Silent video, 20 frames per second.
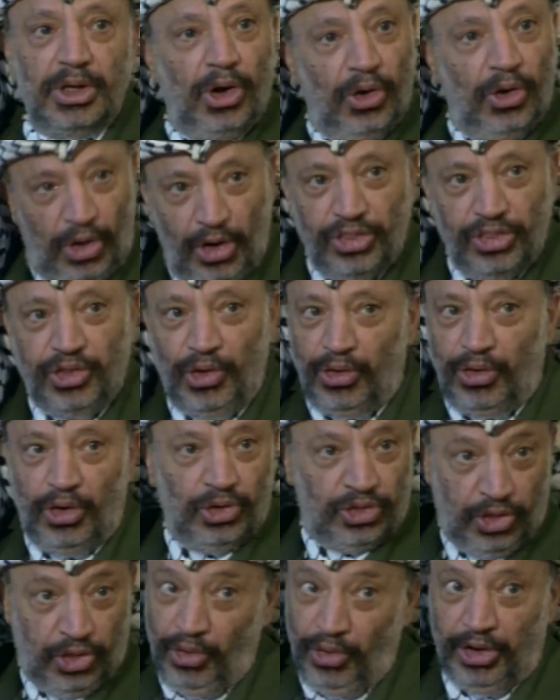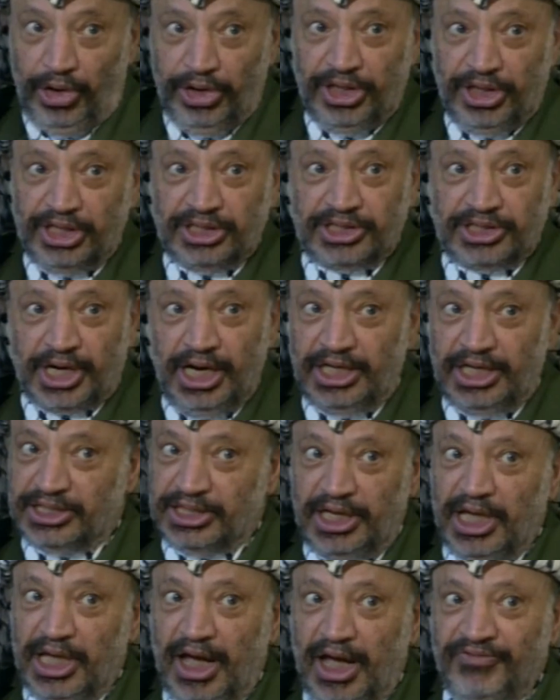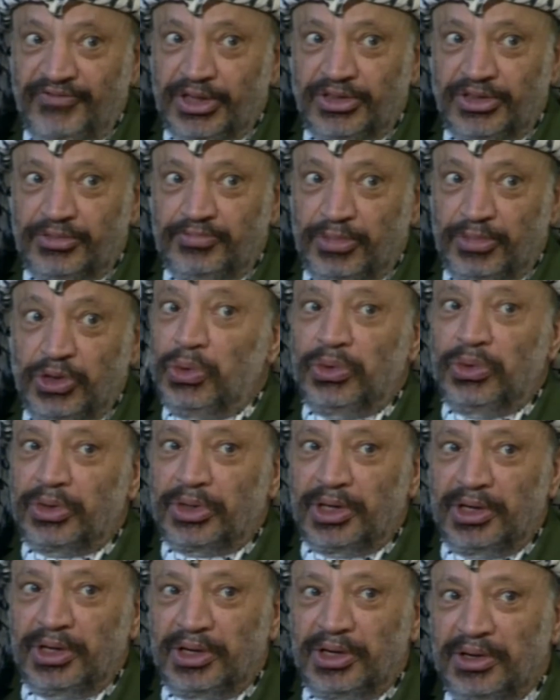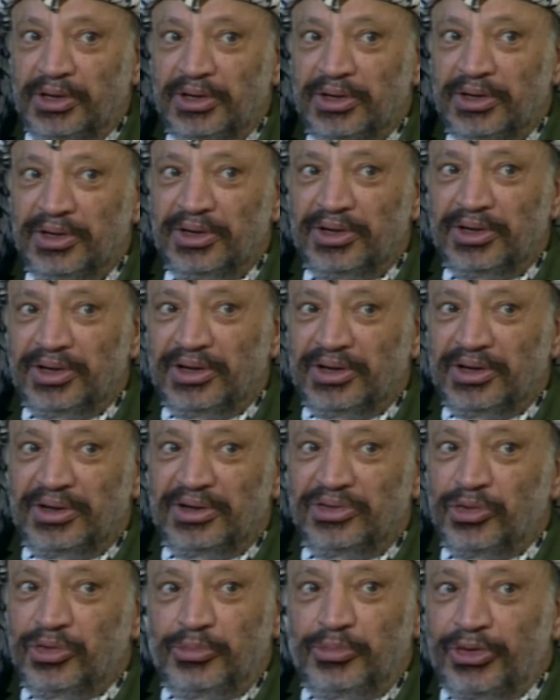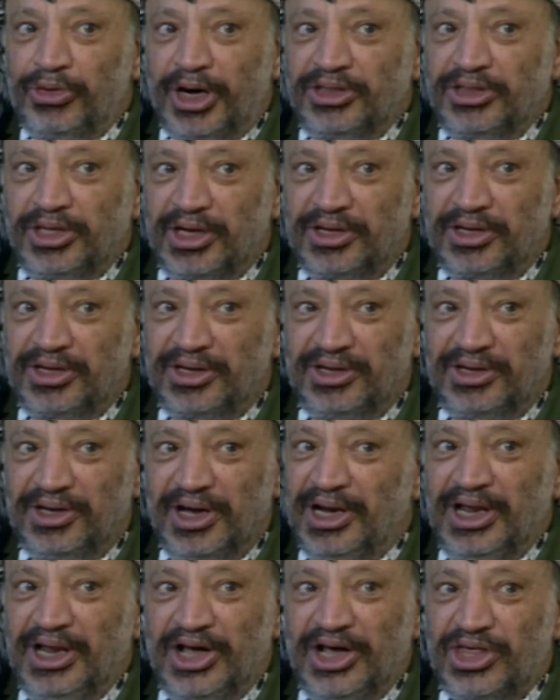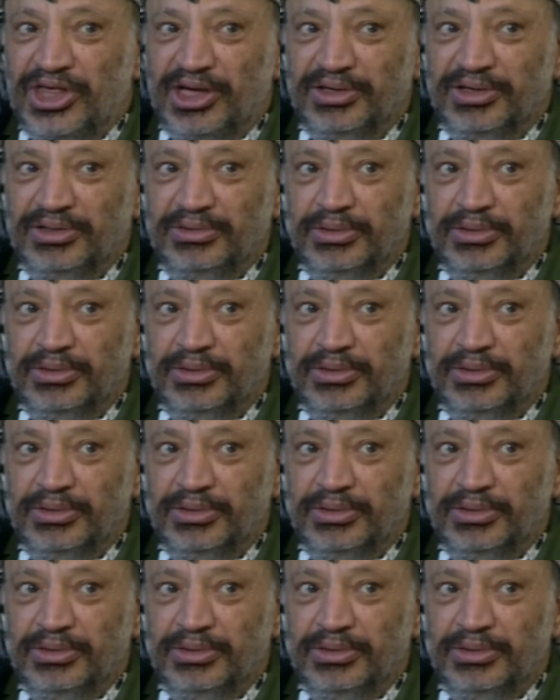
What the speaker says: Although in the Israelis they haven't pure democratic election.